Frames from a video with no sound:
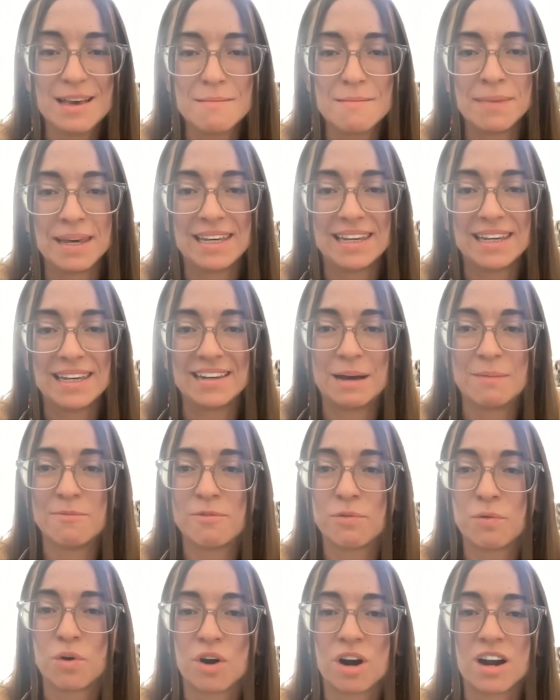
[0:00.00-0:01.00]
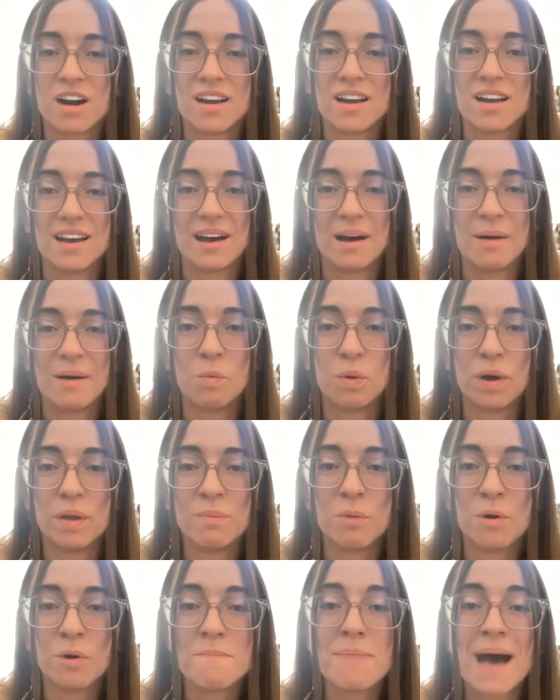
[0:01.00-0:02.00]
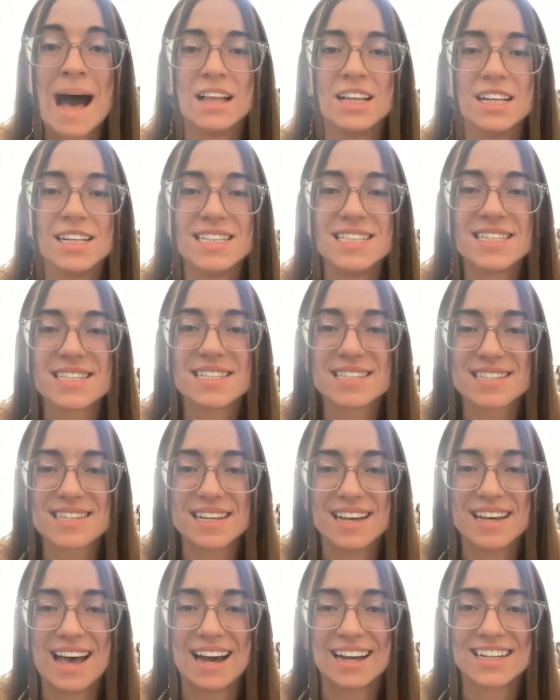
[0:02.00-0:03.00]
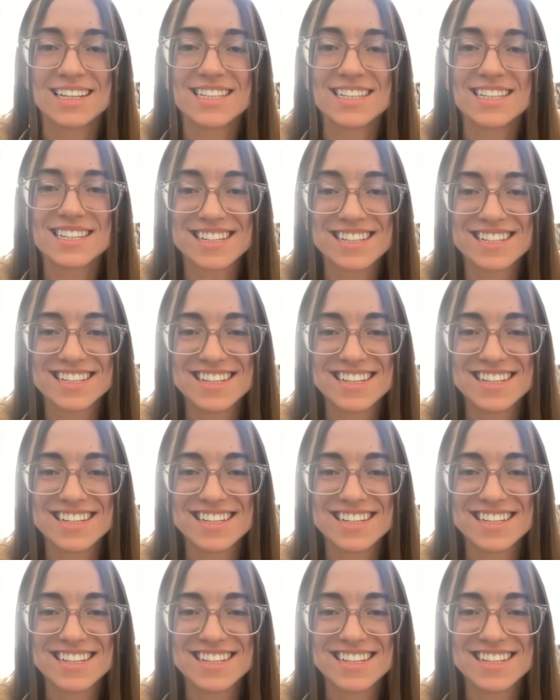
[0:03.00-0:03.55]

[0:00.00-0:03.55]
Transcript: making up for one more balance act.